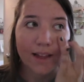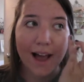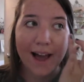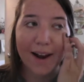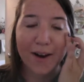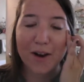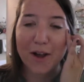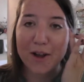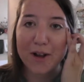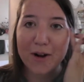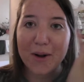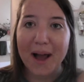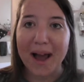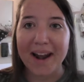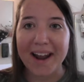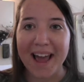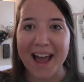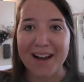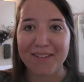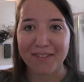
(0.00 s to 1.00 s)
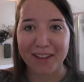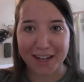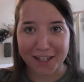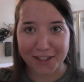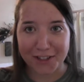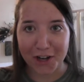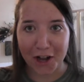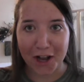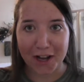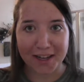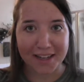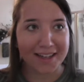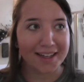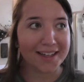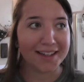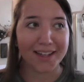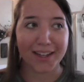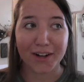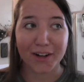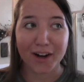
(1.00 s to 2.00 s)
I don't know, you don't want to have like chunky
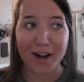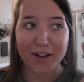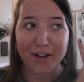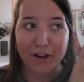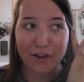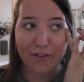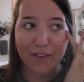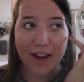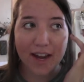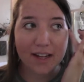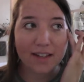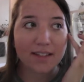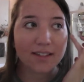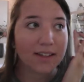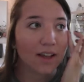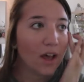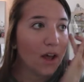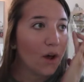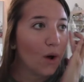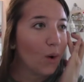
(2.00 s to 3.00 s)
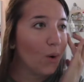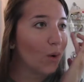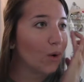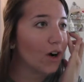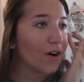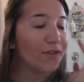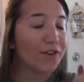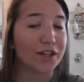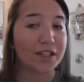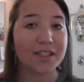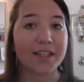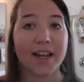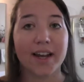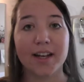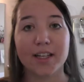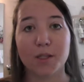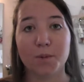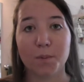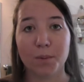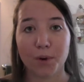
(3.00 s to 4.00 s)
glitter on your face, or if your skin
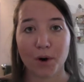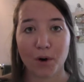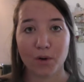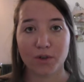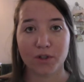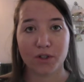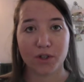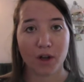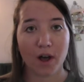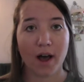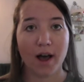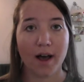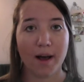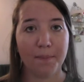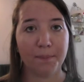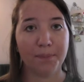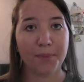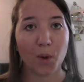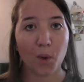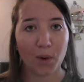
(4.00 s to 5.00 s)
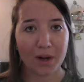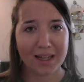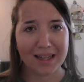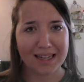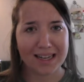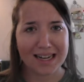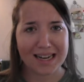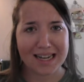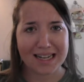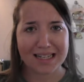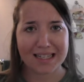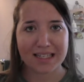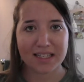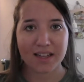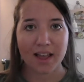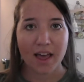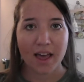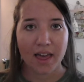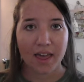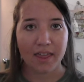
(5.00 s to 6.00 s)
is prone to oiliness,
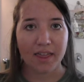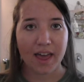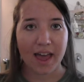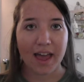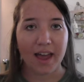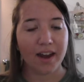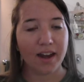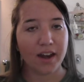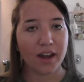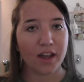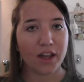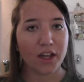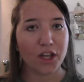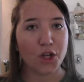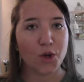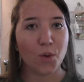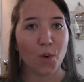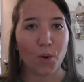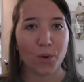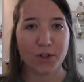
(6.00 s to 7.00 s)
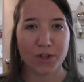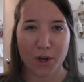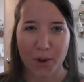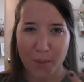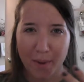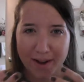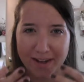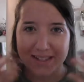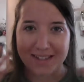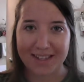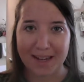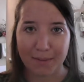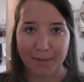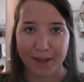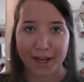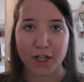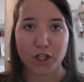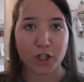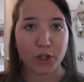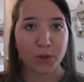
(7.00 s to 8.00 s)
then you don't want to seem
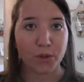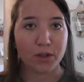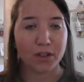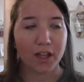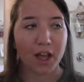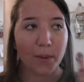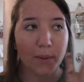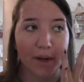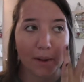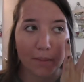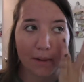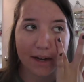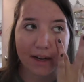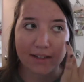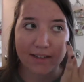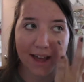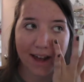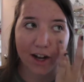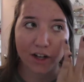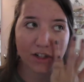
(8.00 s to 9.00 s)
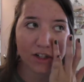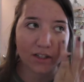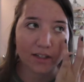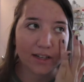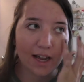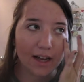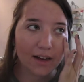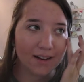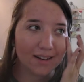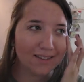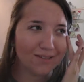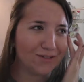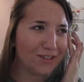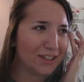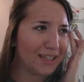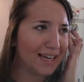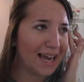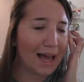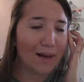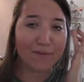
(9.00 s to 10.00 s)
like too glowy, because that'll just
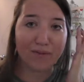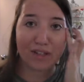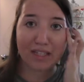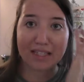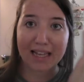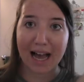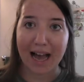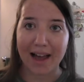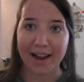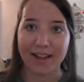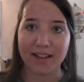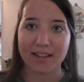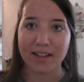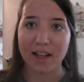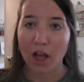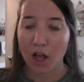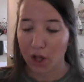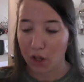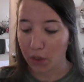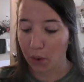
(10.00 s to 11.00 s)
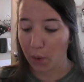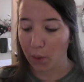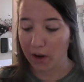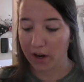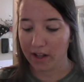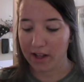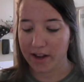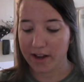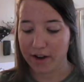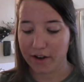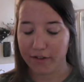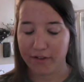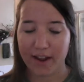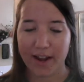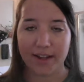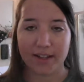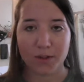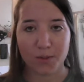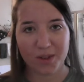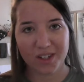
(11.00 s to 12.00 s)
really emphasize the oil on your
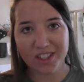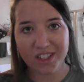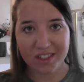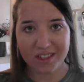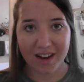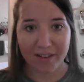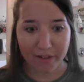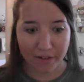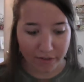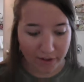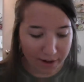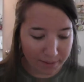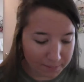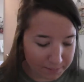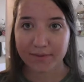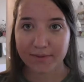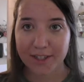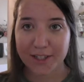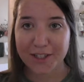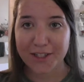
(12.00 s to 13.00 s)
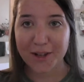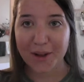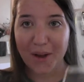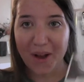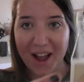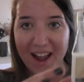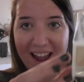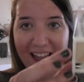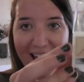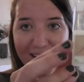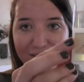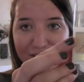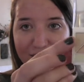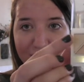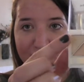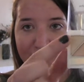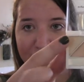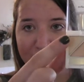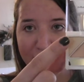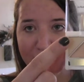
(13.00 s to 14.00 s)
face, which is never fun. So I have
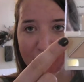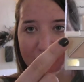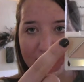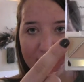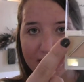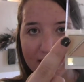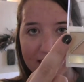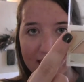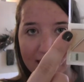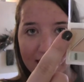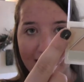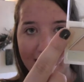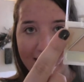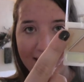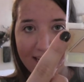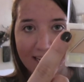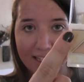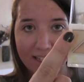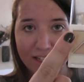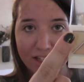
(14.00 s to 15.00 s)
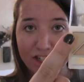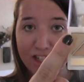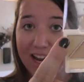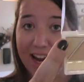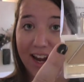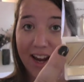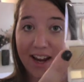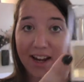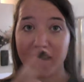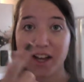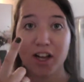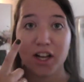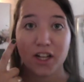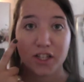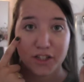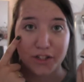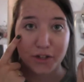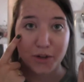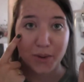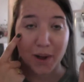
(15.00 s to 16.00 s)
just used this lightest shade
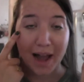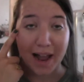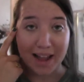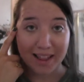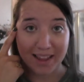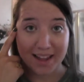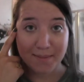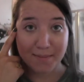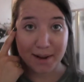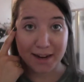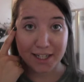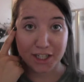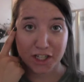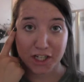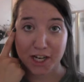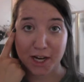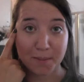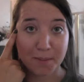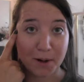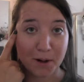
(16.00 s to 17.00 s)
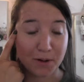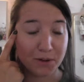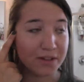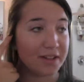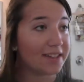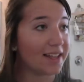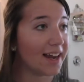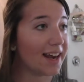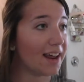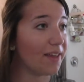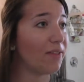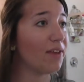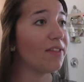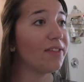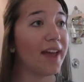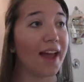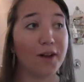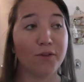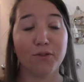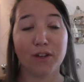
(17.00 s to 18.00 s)
to highlight my cheekbones, and I think
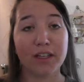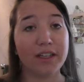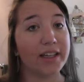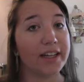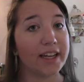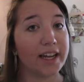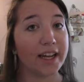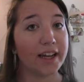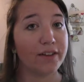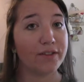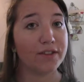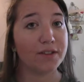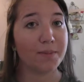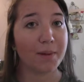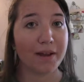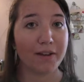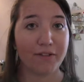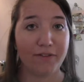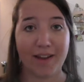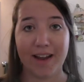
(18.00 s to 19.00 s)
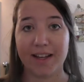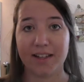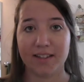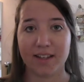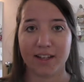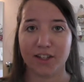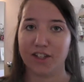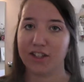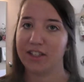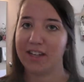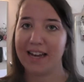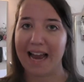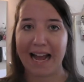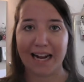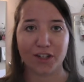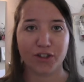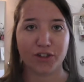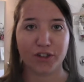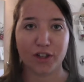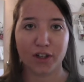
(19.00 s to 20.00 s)
that really gives my face a just
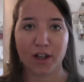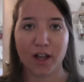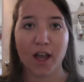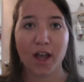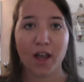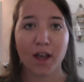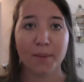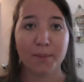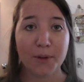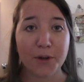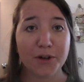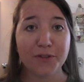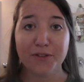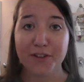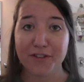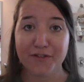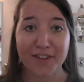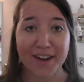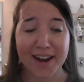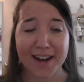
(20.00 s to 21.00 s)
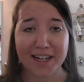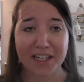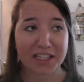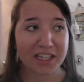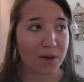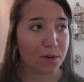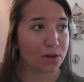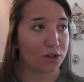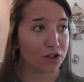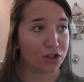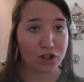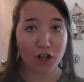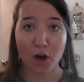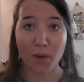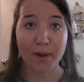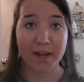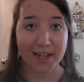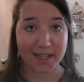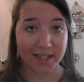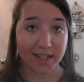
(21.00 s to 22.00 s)
natural, beautiful finish that was
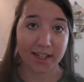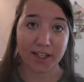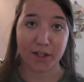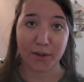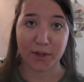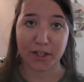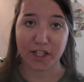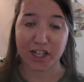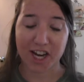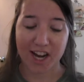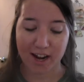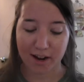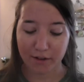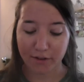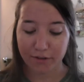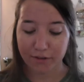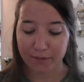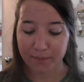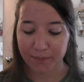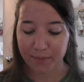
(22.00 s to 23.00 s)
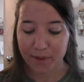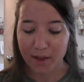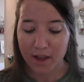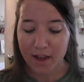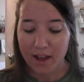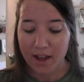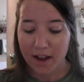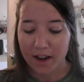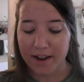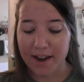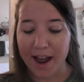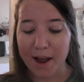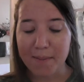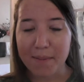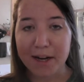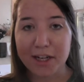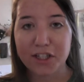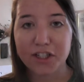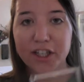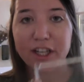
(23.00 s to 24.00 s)
so easy to achieve. Now I'm
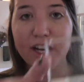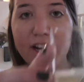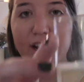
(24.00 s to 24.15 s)
actually